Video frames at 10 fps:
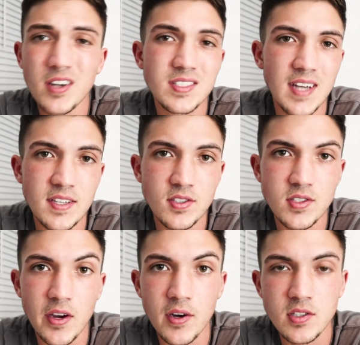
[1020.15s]
it's
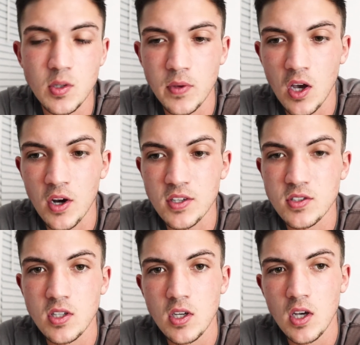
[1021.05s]
necessary, to be honest.